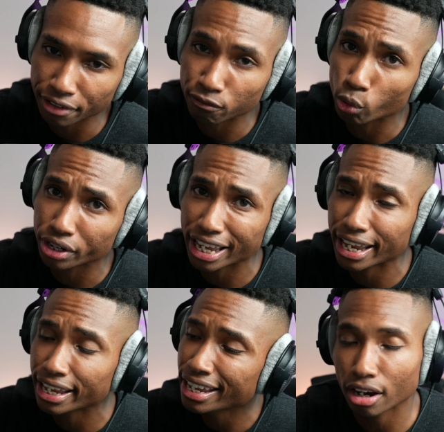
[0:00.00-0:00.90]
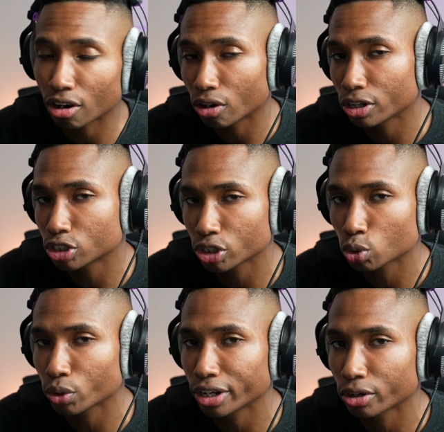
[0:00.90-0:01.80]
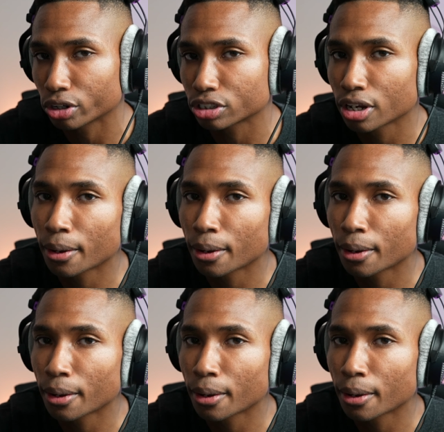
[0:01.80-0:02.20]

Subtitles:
4K, 120 hertz.